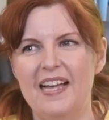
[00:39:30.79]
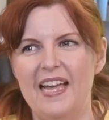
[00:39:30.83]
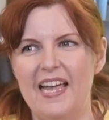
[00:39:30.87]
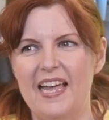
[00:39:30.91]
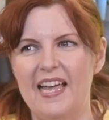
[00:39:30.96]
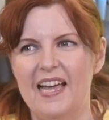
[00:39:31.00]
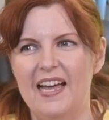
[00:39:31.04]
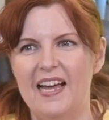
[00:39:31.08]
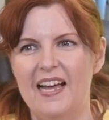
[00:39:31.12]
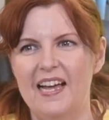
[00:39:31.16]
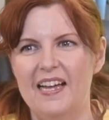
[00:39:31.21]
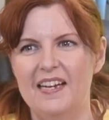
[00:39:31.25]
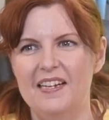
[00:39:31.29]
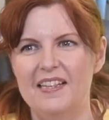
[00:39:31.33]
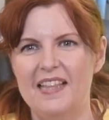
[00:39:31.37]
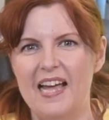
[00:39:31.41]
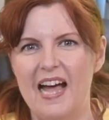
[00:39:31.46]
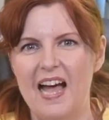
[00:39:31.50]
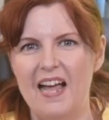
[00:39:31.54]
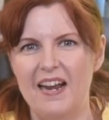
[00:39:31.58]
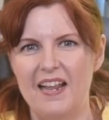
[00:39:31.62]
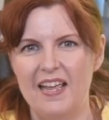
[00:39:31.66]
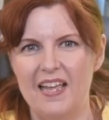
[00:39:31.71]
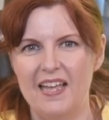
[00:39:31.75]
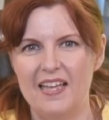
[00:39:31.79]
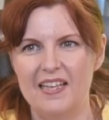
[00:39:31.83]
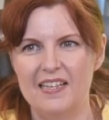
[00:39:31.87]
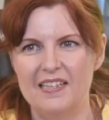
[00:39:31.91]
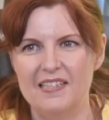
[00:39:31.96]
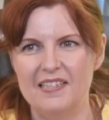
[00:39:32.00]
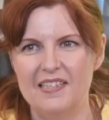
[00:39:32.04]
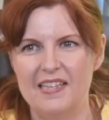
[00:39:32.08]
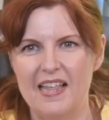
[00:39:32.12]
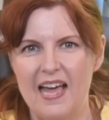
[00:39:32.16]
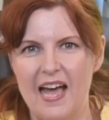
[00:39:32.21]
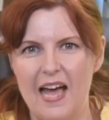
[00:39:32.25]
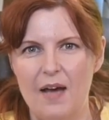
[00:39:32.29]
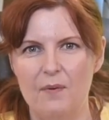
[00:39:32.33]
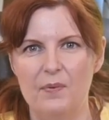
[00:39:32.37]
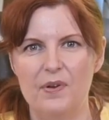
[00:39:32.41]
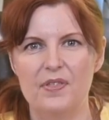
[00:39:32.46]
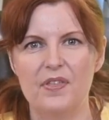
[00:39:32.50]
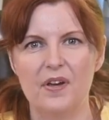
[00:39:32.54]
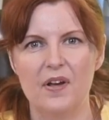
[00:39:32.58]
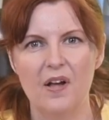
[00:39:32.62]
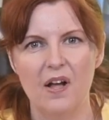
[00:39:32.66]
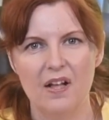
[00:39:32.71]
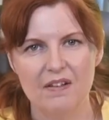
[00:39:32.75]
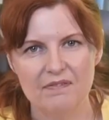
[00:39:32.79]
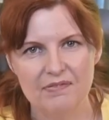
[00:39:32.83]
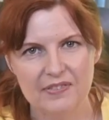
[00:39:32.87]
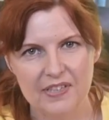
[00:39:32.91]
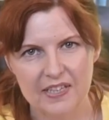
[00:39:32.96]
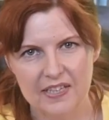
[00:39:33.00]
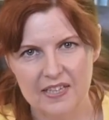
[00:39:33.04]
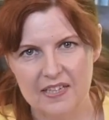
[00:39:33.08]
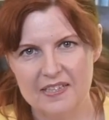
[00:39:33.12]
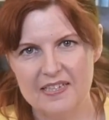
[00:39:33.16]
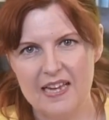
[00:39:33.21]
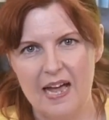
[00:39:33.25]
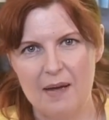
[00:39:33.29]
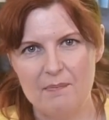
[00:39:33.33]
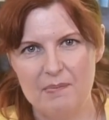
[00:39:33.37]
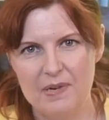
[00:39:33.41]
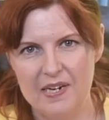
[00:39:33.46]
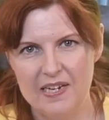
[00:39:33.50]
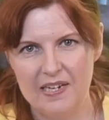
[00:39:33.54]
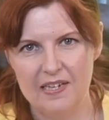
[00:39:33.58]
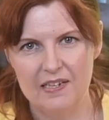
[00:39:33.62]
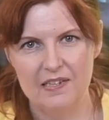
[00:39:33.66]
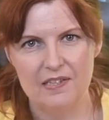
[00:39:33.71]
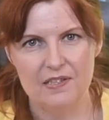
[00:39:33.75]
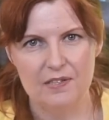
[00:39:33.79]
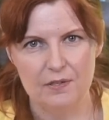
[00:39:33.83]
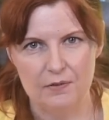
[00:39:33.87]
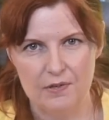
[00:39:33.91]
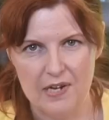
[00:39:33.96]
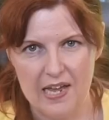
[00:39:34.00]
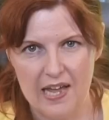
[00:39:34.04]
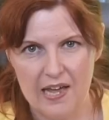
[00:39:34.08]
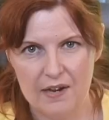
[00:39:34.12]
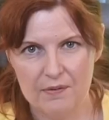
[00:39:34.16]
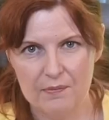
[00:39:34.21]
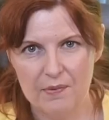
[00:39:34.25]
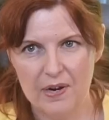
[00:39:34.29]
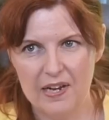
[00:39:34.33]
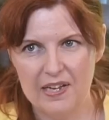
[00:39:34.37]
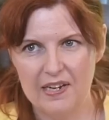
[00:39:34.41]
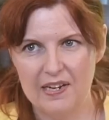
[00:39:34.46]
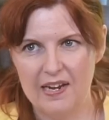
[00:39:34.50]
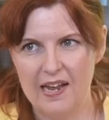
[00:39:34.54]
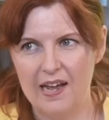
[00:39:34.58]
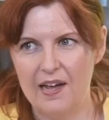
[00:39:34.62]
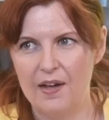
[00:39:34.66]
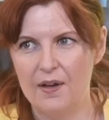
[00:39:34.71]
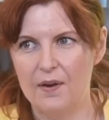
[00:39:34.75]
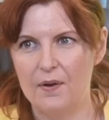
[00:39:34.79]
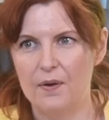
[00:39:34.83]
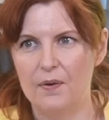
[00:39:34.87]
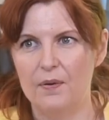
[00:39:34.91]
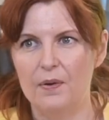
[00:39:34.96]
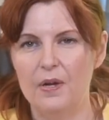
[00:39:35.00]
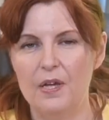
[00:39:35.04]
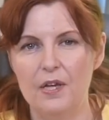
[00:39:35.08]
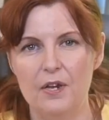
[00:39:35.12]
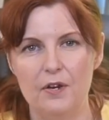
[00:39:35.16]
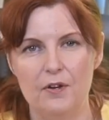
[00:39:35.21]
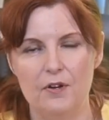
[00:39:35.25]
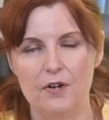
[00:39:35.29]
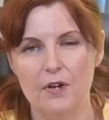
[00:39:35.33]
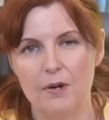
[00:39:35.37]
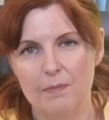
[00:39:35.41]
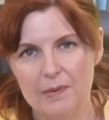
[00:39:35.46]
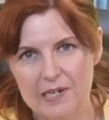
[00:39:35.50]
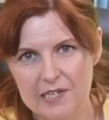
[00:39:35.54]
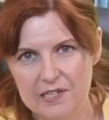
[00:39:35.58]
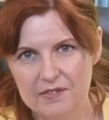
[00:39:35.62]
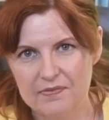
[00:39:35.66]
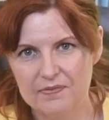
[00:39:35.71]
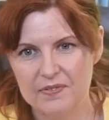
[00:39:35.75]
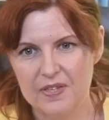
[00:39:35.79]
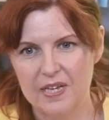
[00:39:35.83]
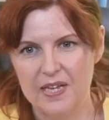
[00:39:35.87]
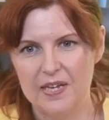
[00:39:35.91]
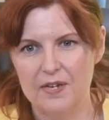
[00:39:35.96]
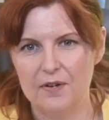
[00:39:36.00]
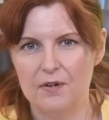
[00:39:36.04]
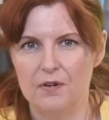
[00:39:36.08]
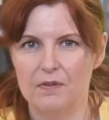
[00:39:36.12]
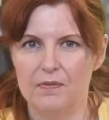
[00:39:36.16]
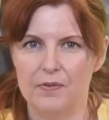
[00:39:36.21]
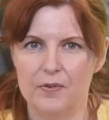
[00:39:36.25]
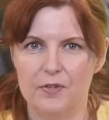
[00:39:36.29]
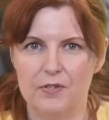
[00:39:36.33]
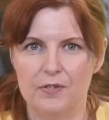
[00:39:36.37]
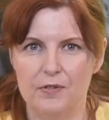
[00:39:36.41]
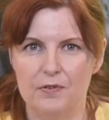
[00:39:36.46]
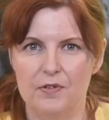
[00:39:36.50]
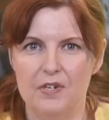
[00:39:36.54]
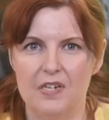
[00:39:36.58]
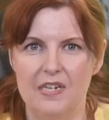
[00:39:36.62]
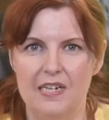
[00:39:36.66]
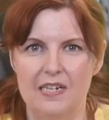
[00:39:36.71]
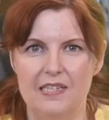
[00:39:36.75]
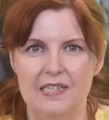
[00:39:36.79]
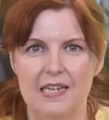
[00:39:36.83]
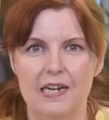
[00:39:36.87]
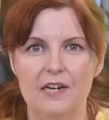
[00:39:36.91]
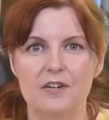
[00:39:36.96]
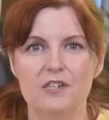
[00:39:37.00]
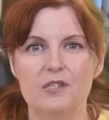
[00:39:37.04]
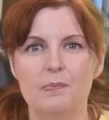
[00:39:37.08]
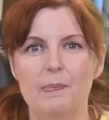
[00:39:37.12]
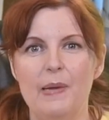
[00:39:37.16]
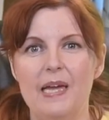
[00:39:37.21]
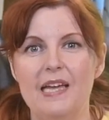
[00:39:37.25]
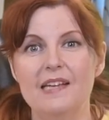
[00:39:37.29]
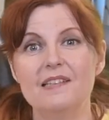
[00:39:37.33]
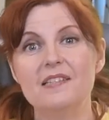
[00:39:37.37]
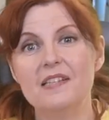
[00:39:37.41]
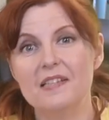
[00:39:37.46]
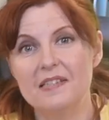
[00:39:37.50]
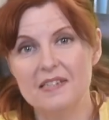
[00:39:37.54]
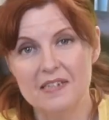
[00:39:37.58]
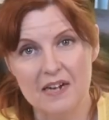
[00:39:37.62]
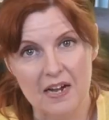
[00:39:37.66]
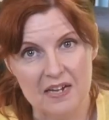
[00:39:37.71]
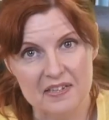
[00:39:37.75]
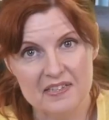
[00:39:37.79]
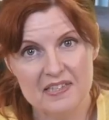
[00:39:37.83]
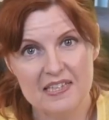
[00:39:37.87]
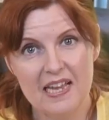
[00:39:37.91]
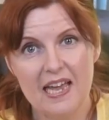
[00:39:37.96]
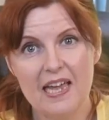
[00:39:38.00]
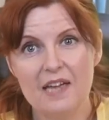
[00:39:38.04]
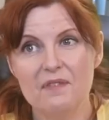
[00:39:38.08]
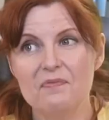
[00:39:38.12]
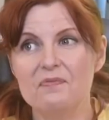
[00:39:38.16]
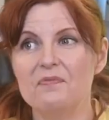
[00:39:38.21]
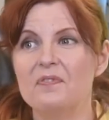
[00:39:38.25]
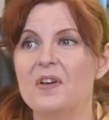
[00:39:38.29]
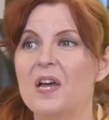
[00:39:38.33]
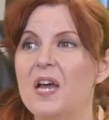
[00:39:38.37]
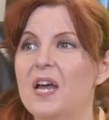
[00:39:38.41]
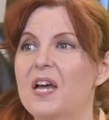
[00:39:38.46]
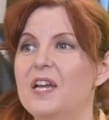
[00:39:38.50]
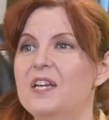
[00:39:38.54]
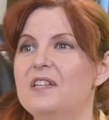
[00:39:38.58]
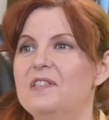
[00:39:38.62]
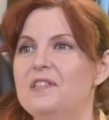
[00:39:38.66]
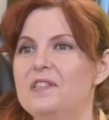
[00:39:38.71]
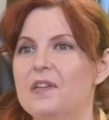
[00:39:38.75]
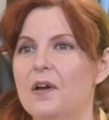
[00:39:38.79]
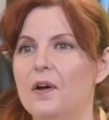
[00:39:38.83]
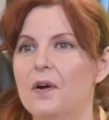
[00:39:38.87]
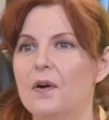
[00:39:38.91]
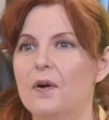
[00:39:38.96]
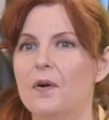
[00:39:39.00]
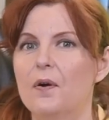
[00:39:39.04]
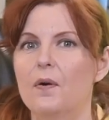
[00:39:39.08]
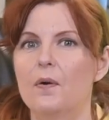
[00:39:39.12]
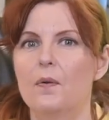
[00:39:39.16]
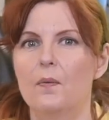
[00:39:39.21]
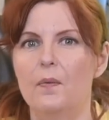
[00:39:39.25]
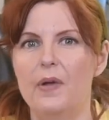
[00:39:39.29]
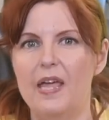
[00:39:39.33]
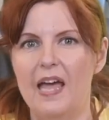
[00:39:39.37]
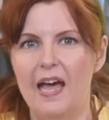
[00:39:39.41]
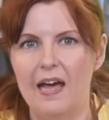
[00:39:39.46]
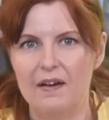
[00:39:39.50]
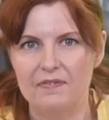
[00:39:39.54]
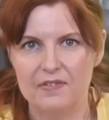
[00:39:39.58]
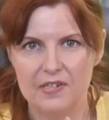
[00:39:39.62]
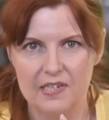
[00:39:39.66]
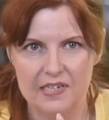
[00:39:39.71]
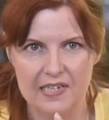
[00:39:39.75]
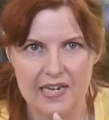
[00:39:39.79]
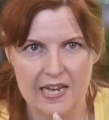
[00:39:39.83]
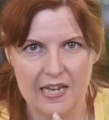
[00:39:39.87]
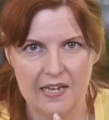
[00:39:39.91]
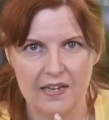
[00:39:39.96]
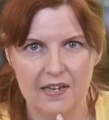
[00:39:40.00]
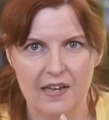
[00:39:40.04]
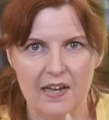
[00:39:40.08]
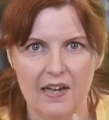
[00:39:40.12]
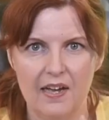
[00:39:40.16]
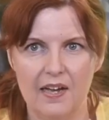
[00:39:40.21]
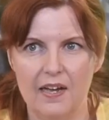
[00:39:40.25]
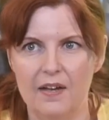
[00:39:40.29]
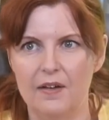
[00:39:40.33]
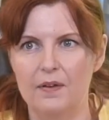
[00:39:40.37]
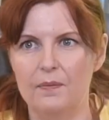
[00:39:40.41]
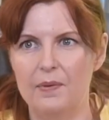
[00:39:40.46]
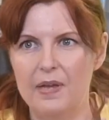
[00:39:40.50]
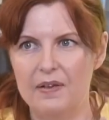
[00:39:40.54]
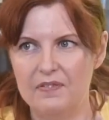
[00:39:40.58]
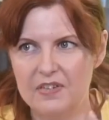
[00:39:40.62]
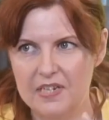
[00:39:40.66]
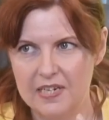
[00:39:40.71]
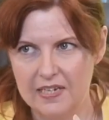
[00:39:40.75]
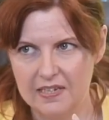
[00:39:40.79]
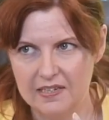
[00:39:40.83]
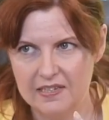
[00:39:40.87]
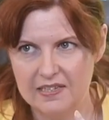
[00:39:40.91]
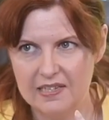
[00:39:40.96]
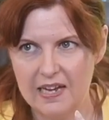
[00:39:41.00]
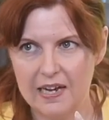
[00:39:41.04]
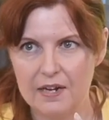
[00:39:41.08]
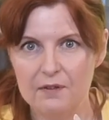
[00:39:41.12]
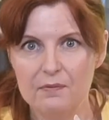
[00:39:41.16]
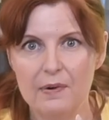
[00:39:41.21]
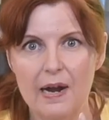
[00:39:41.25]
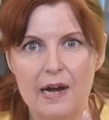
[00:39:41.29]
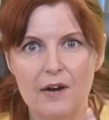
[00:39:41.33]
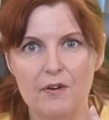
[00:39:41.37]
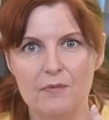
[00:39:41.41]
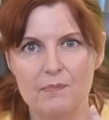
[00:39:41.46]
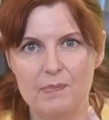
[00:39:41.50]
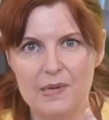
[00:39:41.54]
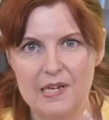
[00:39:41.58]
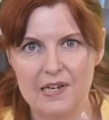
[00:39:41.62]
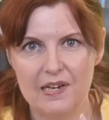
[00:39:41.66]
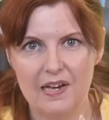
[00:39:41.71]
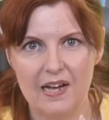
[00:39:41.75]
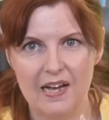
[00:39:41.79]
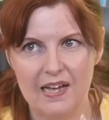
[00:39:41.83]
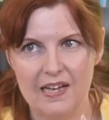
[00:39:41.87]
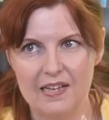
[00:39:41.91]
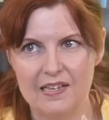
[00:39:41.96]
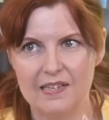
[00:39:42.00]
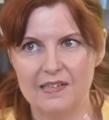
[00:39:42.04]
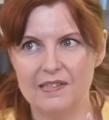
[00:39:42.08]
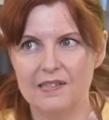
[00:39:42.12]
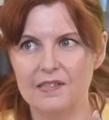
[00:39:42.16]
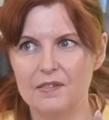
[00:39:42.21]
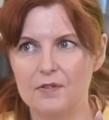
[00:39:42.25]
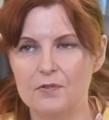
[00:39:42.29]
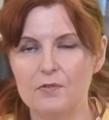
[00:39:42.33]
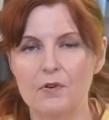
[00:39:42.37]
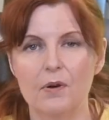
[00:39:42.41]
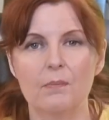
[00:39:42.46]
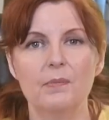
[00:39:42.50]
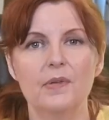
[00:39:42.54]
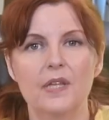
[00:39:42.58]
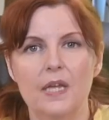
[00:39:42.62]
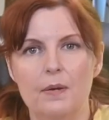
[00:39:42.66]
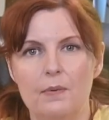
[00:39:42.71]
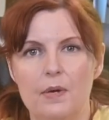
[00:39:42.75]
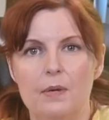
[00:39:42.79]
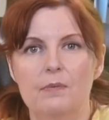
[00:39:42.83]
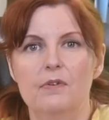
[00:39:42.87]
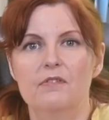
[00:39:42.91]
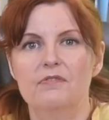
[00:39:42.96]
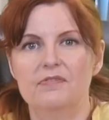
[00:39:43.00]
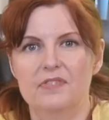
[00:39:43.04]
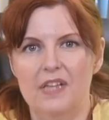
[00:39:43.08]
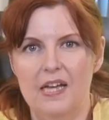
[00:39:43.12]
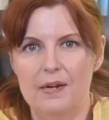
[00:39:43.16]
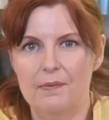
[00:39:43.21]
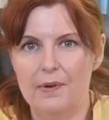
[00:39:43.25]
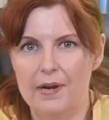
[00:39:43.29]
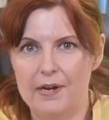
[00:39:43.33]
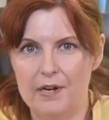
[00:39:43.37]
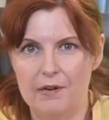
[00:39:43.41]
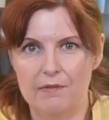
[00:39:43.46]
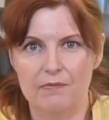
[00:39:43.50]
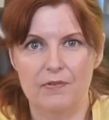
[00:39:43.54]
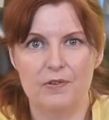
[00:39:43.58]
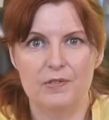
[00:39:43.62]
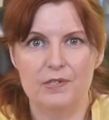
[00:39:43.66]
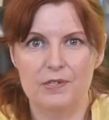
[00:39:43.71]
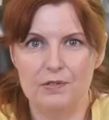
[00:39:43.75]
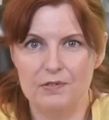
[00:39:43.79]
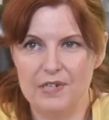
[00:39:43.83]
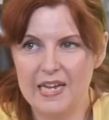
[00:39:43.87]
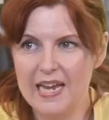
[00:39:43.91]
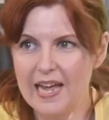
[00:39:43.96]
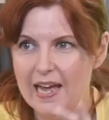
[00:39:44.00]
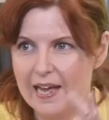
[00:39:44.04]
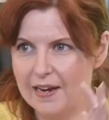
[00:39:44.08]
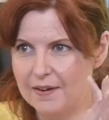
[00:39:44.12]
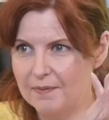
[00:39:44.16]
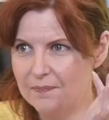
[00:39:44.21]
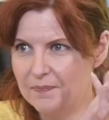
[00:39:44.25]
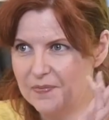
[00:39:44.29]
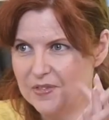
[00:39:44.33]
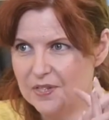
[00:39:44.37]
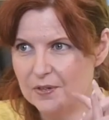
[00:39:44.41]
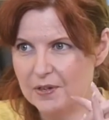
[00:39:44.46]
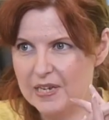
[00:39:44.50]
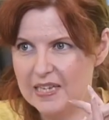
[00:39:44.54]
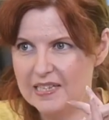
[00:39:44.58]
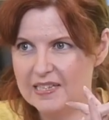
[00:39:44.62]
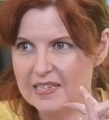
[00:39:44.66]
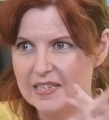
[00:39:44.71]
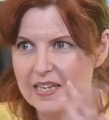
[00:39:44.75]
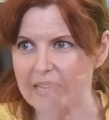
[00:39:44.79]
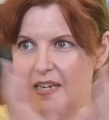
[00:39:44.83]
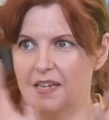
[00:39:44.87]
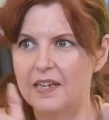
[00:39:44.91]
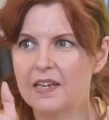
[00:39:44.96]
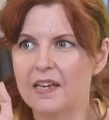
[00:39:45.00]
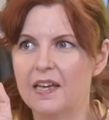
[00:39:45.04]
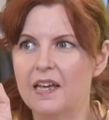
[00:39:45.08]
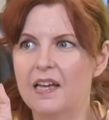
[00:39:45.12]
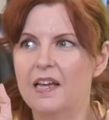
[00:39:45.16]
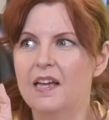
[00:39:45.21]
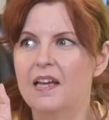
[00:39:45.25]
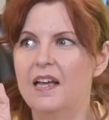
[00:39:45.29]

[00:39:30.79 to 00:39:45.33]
And that is that with the conflict that's happening in Sudan right now, Nobody's flying over Sudanese airspace. It's not safe. So we have to take a side route because normally we would fly right over Sudan. So he's like,